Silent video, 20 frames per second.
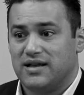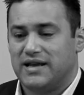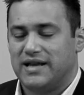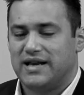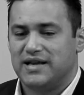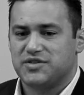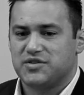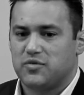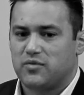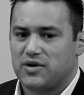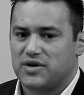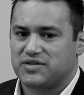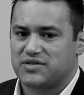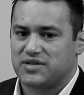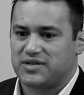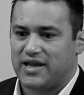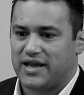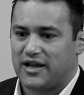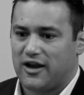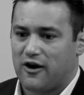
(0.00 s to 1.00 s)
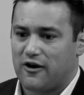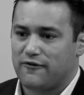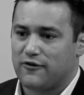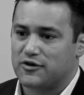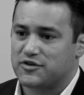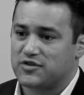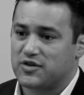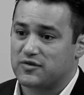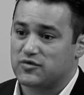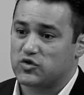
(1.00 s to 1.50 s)
He doesn't want us to take care of
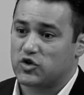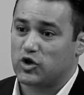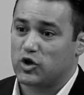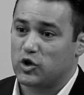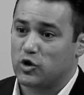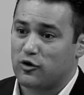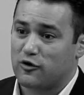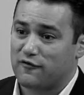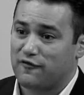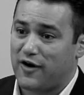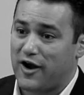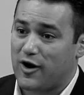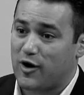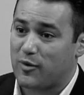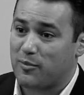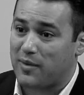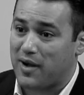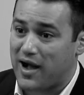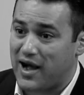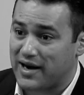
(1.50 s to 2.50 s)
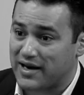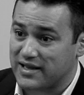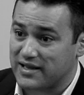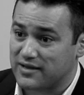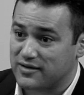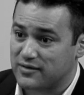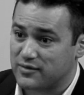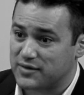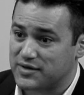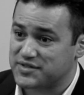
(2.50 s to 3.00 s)
ourselves to glorify our body.
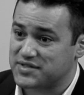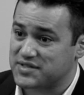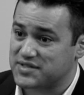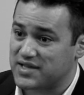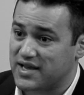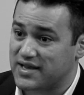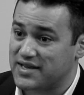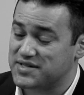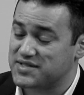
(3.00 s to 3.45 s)
What does he say?